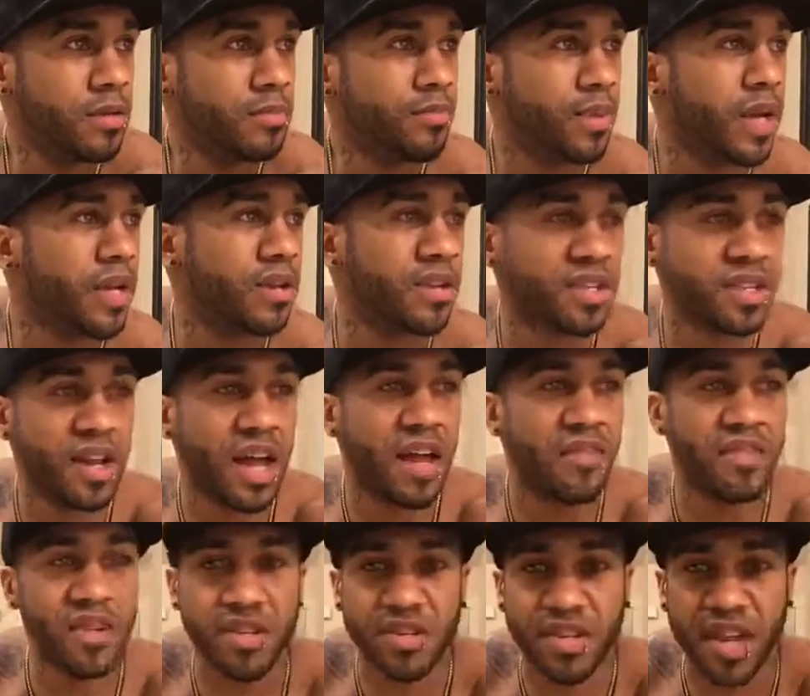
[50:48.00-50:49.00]
Bane doesn't
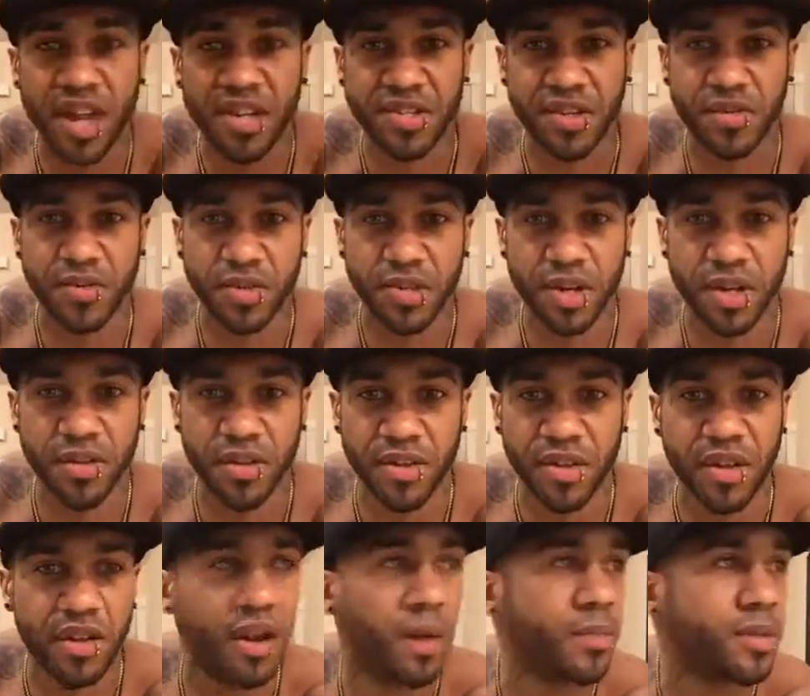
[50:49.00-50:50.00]
have any testicles. I don't
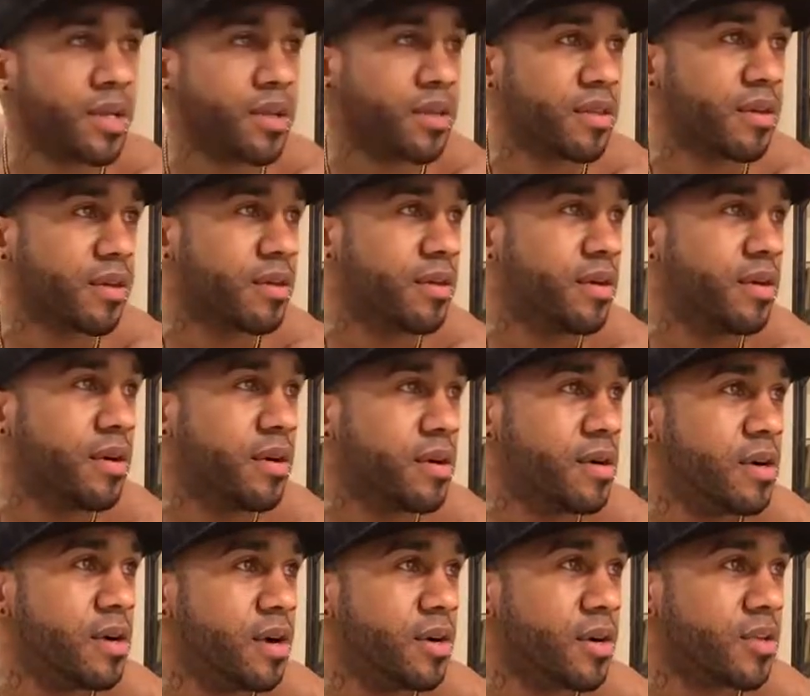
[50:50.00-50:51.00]
think he humps anything.
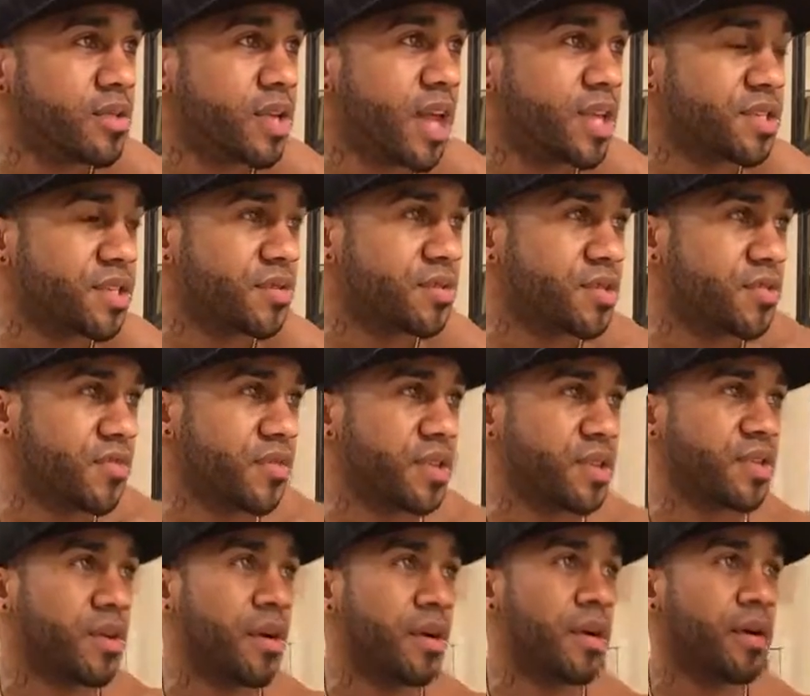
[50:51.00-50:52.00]
No testicles for
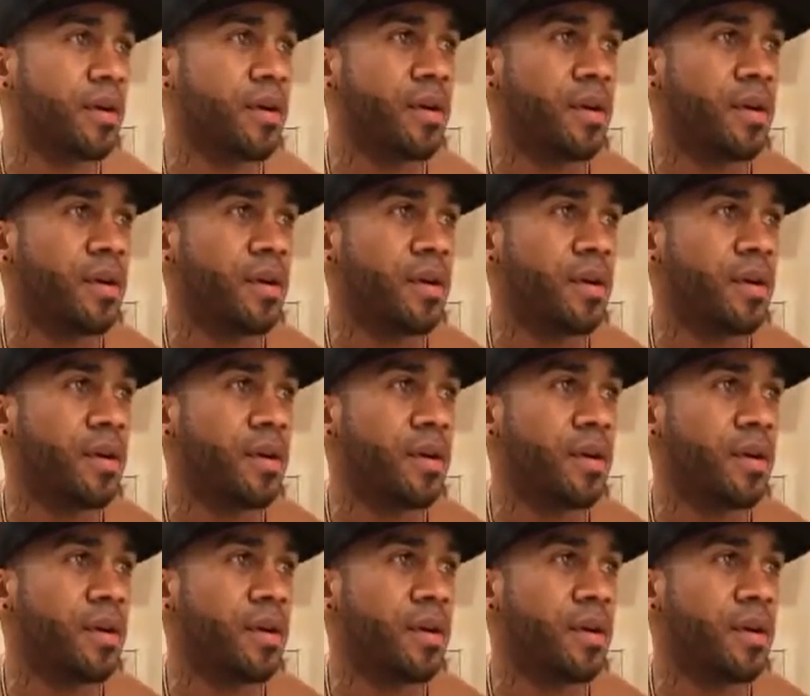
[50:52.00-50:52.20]
this dog.